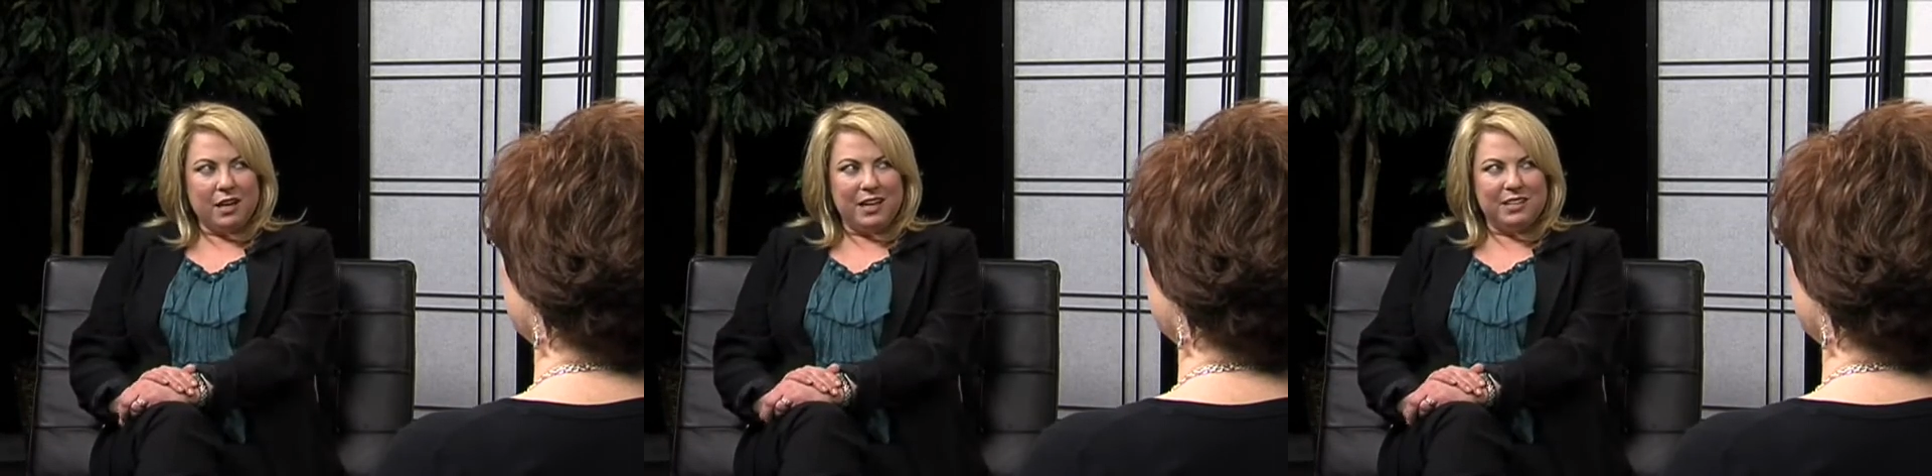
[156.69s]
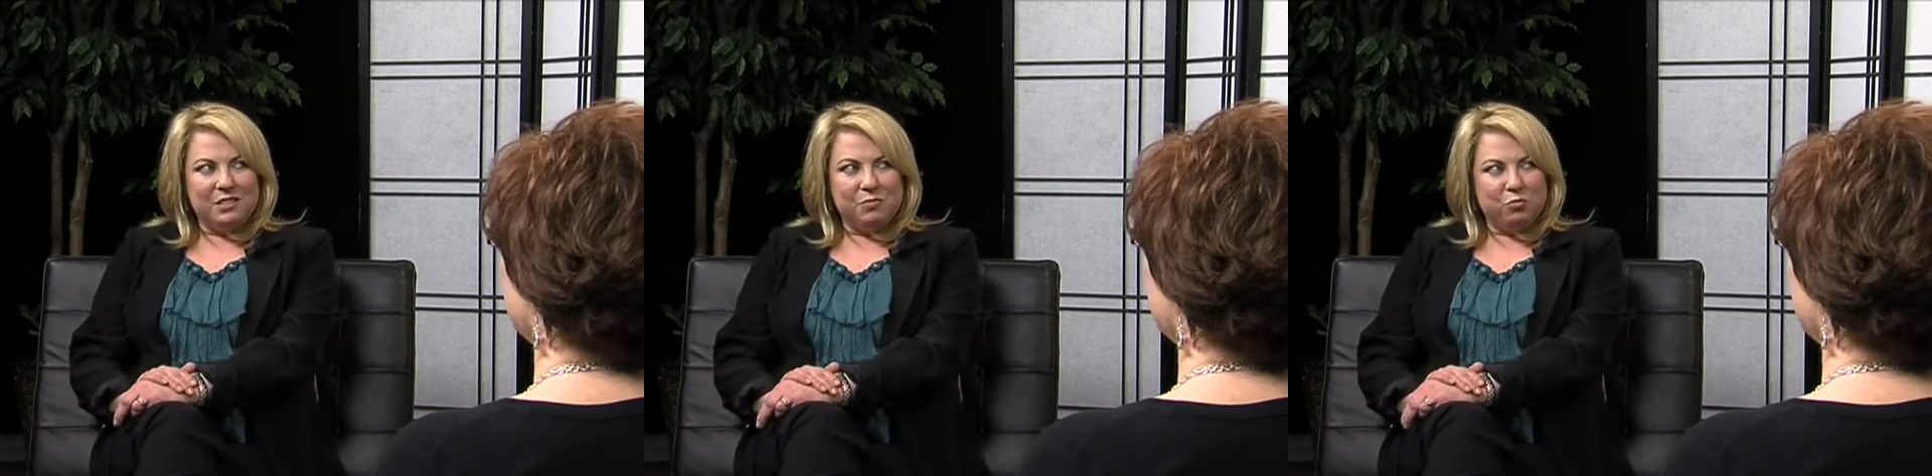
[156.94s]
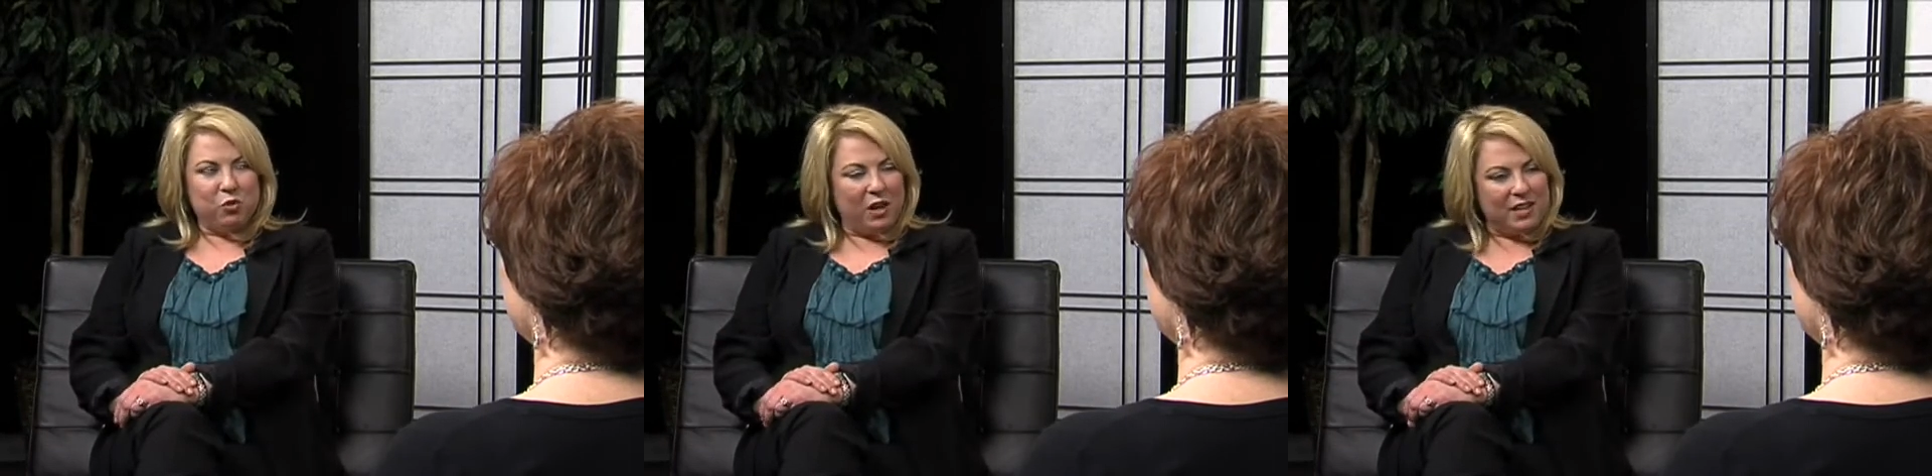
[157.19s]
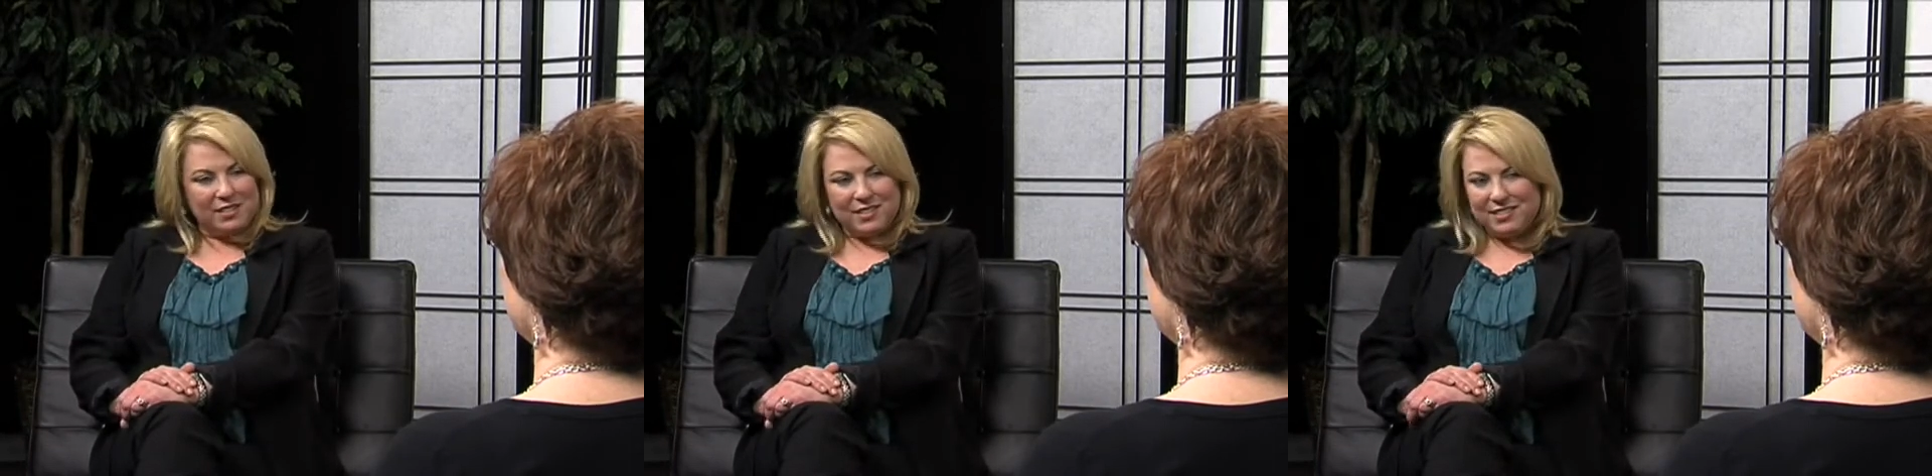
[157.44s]
and
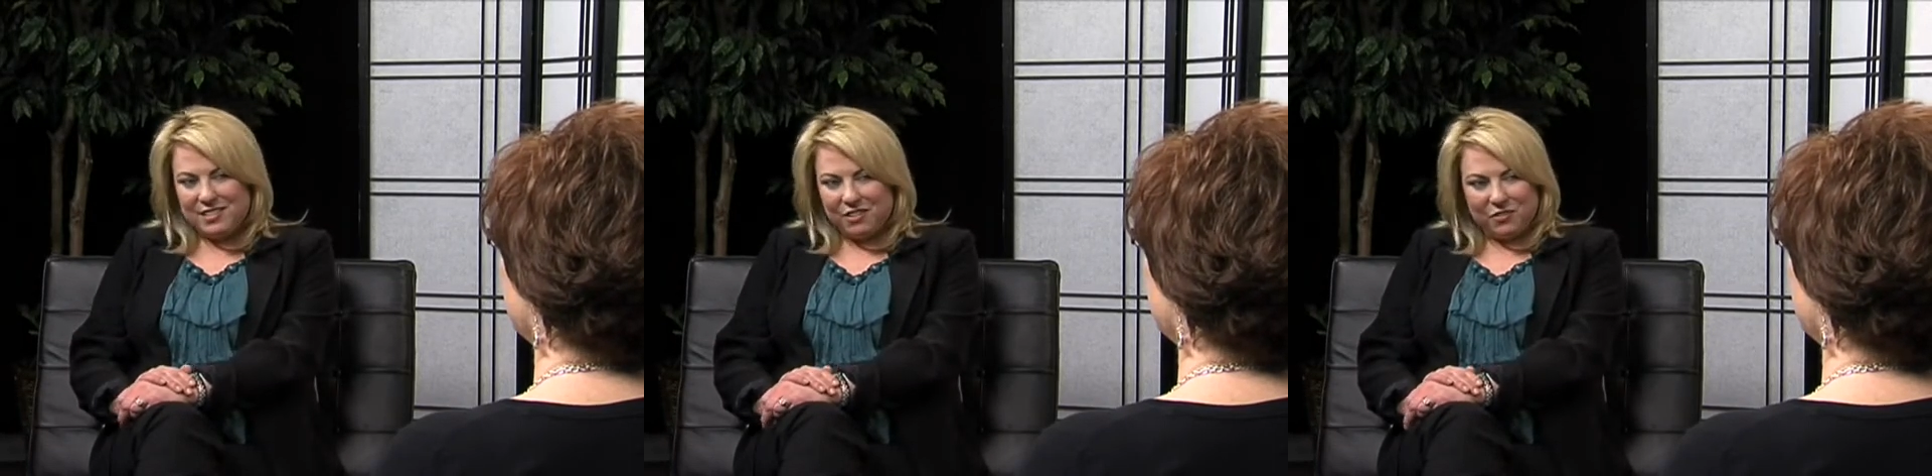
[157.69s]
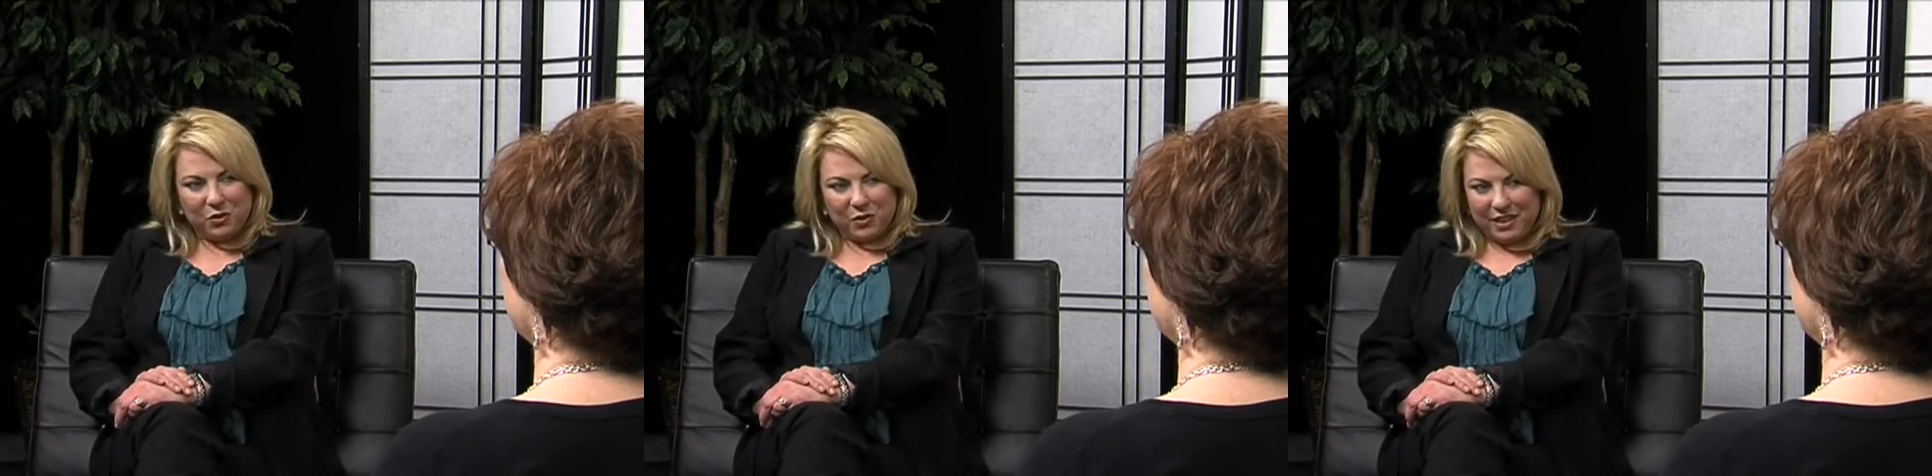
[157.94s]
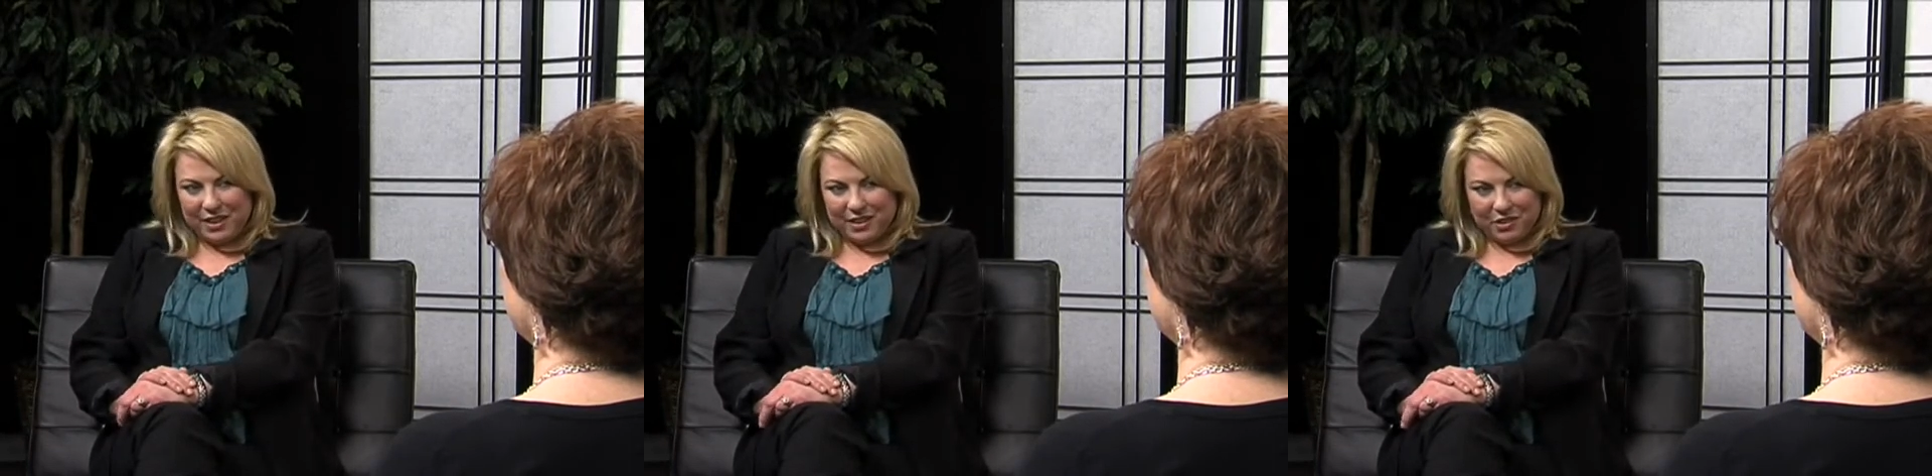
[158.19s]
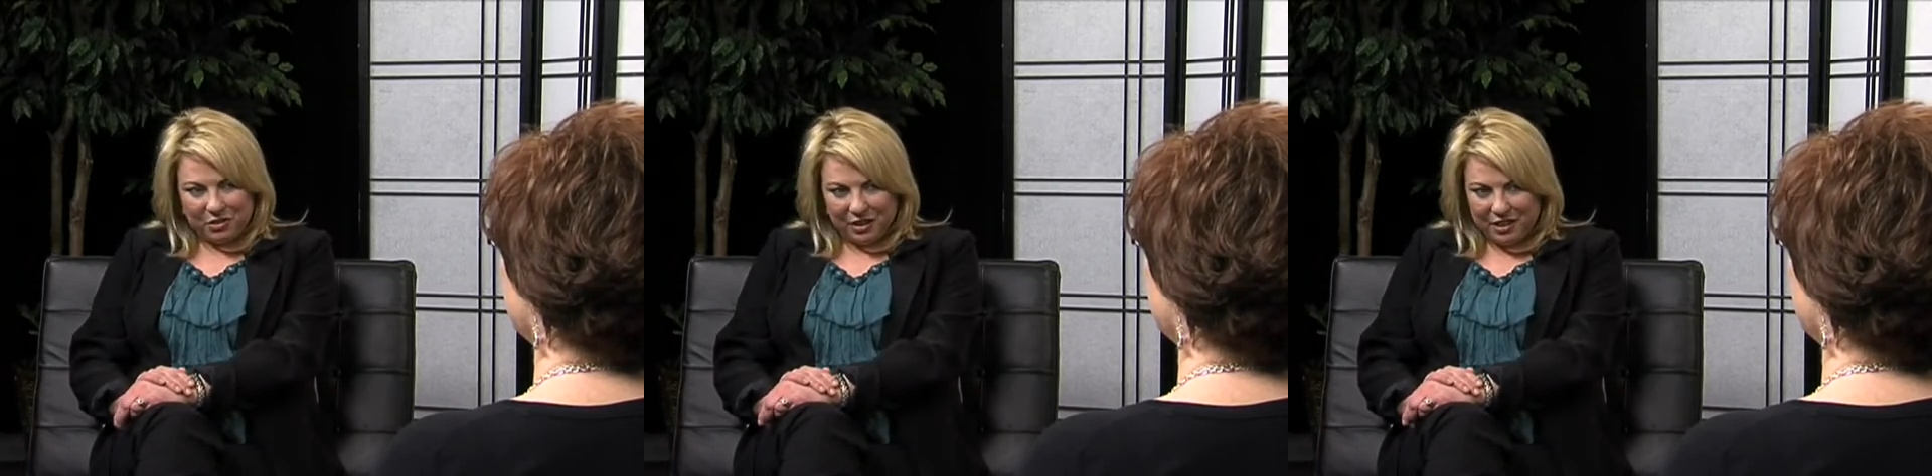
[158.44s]
process stuff going on
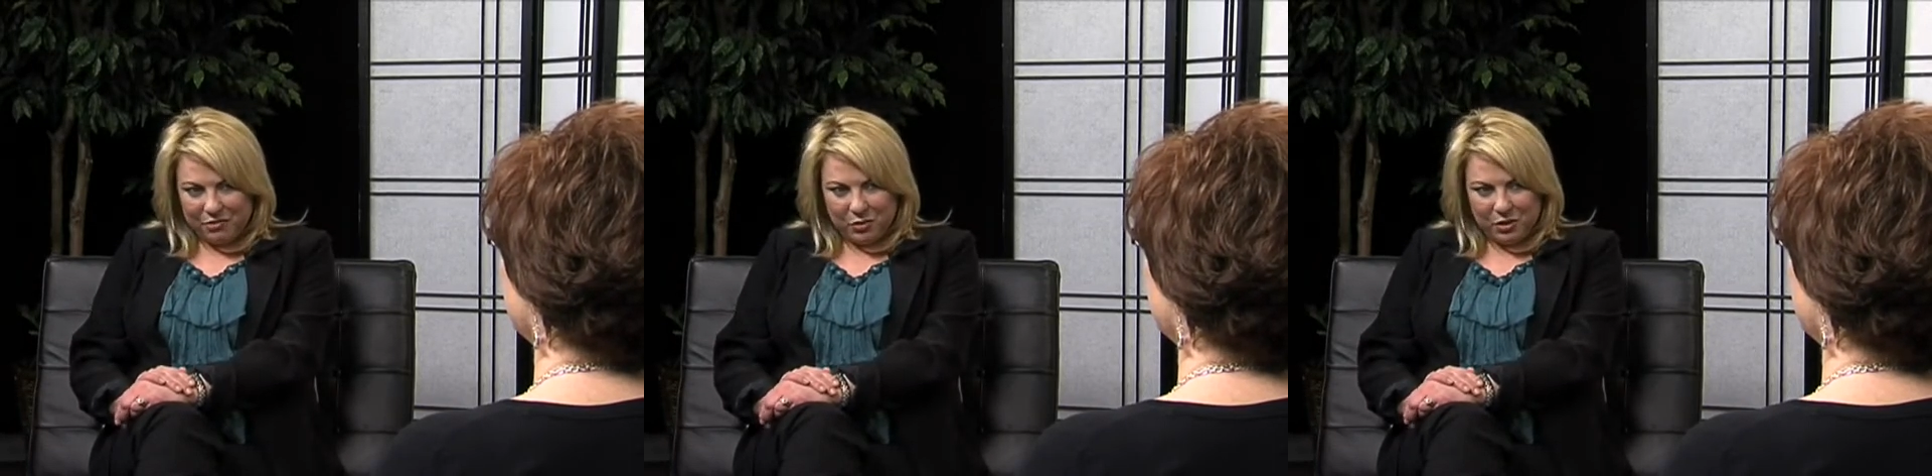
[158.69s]
in your life